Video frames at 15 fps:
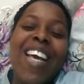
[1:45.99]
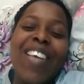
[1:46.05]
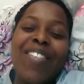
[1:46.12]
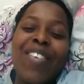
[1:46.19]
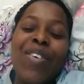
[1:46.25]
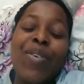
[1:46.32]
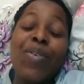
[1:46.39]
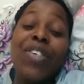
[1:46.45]

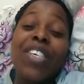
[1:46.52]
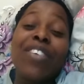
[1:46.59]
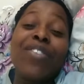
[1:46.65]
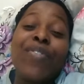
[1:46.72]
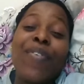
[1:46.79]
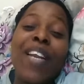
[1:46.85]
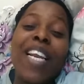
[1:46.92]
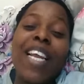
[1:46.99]
So you
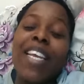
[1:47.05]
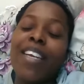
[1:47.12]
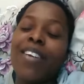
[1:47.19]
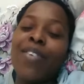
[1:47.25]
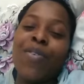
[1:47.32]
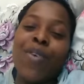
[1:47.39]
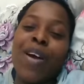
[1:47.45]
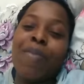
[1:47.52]
just feel like,
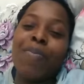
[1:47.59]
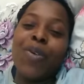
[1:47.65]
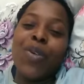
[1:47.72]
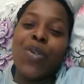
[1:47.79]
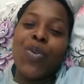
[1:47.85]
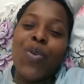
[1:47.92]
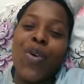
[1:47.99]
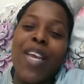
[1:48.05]
no, I'm
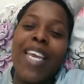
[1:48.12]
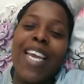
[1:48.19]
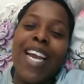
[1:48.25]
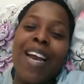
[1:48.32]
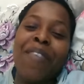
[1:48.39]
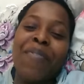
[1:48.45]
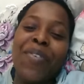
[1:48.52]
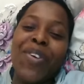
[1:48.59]
not going.
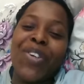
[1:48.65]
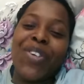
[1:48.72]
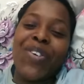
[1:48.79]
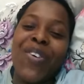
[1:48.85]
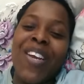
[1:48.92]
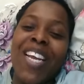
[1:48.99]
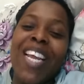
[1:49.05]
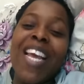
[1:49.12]

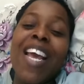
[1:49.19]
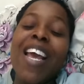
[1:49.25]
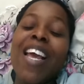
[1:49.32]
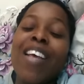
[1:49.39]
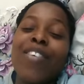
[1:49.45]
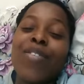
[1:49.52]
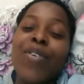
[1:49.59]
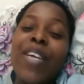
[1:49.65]

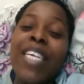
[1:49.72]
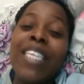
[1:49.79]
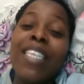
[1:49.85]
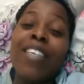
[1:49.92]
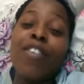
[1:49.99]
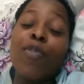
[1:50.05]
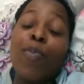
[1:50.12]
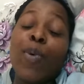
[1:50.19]
So in
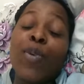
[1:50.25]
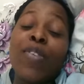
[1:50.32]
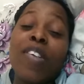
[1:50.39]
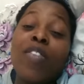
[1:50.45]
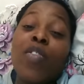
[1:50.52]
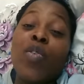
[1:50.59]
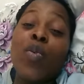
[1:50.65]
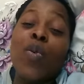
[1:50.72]
this
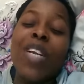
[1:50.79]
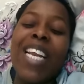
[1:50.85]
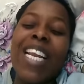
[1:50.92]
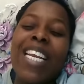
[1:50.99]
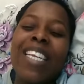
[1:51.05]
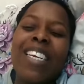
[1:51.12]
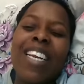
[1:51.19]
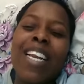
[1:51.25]
process, you
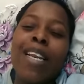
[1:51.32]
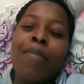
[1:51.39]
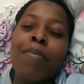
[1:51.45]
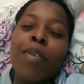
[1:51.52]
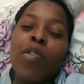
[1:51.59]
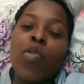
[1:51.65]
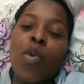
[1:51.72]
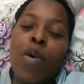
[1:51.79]
really, really
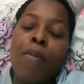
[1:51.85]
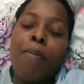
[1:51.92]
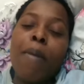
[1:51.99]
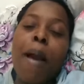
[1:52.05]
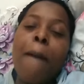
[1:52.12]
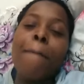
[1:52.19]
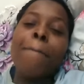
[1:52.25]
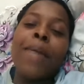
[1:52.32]
miss home
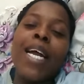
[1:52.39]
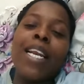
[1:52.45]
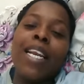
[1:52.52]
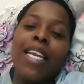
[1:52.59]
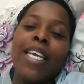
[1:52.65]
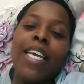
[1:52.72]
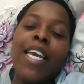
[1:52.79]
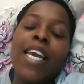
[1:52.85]

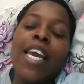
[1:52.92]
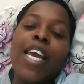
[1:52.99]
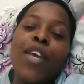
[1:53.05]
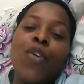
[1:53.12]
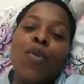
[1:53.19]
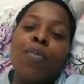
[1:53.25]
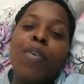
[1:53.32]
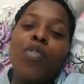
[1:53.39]
badly.
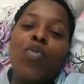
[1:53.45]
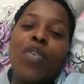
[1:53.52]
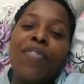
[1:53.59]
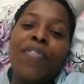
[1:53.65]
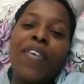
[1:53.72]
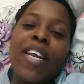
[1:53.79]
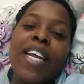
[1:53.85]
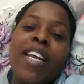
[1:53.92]
You miss your
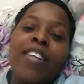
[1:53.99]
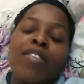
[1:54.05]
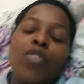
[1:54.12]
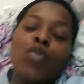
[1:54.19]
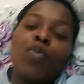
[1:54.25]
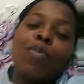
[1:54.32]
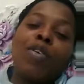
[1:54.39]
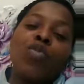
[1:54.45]
friends,
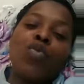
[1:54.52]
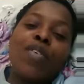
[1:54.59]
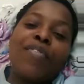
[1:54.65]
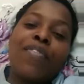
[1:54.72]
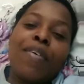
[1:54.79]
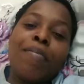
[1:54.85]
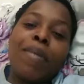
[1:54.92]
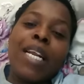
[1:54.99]
you miss your
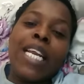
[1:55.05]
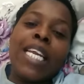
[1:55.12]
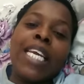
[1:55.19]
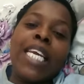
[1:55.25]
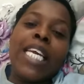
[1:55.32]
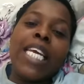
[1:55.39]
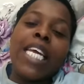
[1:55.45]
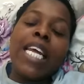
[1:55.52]

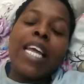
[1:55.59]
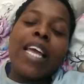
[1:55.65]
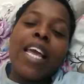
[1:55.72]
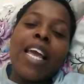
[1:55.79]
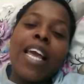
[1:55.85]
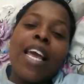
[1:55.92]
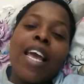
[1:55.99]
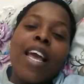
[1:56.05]
family.
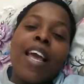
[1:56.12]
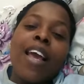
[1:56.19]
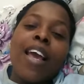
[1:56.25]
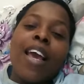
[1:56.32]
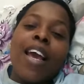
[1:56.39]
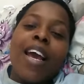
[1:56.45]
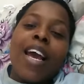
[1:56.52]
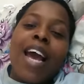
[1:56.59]

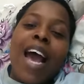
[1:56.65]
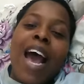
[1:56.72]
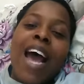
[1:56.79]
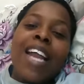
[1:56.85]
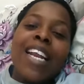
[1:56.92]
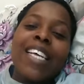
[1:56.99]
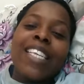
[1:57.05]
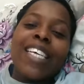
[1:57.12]

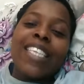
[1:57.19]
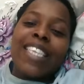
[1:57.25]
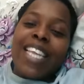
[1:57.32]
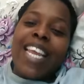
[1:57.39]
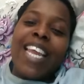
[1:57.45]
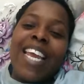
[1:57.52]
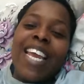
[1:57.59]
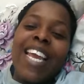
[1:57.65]
Another
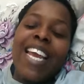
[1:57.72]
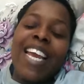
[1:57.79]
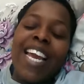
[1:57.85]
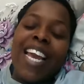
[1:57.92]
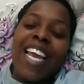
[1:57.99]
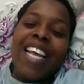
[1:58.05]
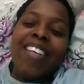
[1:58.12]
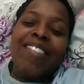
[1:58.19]
thing
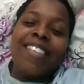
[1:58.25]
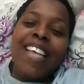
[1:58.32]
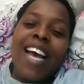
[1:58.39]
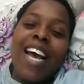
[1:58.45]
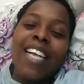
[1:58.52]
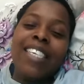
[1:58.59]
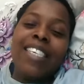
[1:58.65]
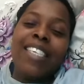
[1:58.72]
is
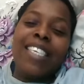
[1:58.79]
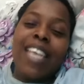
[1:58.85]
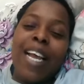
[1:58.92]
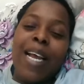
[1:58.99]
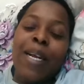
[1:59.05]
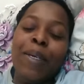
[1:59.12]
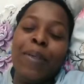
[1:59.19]
that